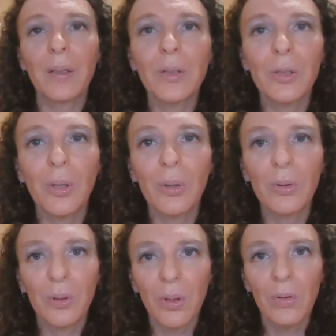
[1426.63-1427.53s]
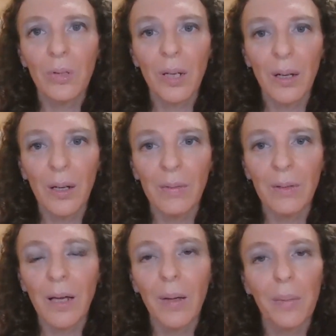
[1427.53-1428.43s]
Others don't know they have
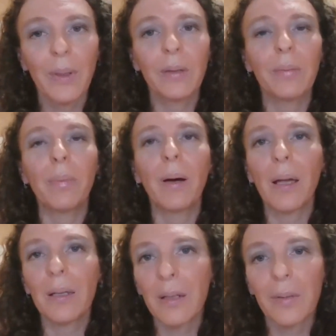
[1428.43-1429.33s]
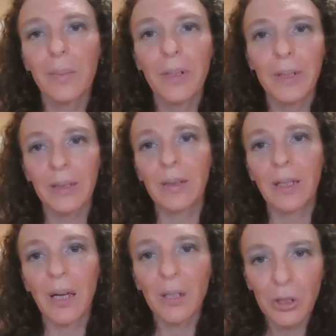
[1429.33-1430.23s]
Lyme, but by their
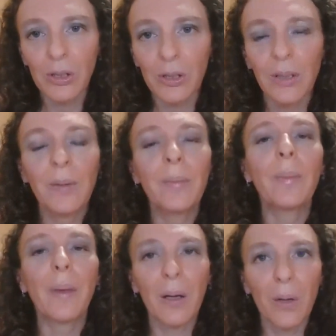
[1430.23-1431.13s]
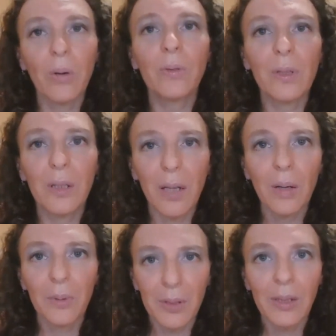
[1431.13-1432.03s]
presentation, I
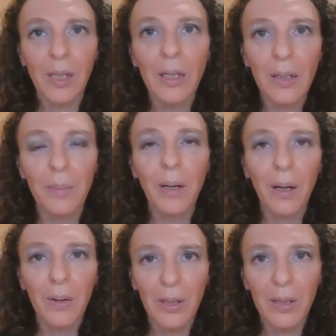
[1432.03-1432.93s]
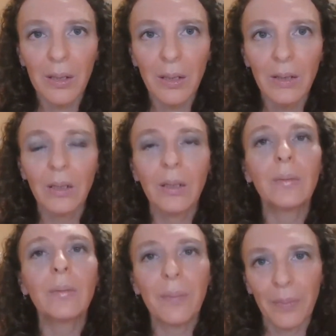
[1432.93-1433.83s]
oftentimes think about it,
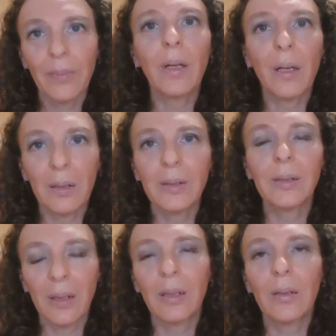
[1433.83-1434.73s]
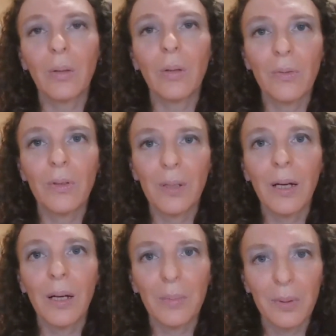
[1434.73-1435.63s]
and
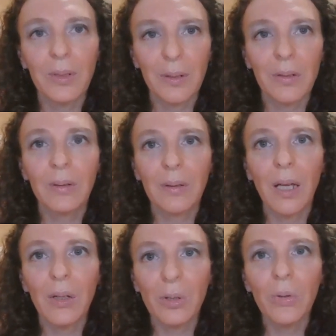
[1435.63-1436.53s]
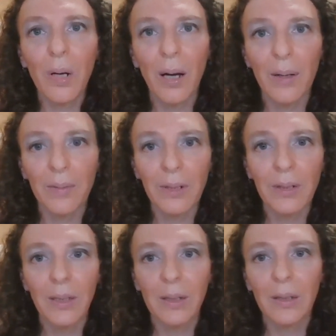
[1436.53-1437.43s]
oftentimes they do have it.
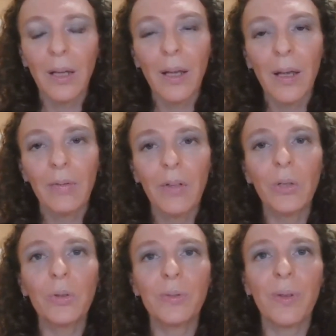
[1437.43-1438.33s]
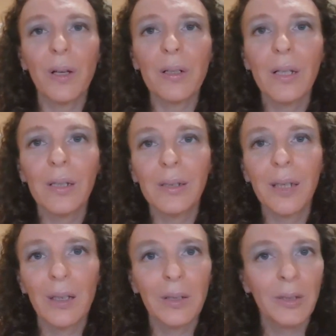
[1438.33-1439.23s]
And we use various
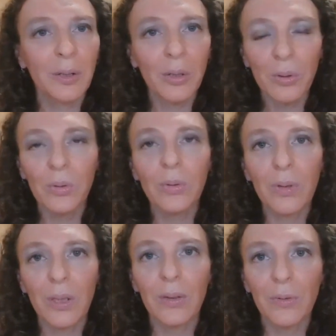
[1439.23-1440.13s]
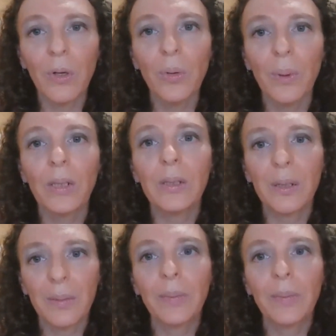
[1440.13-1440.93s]
tests to confirm it.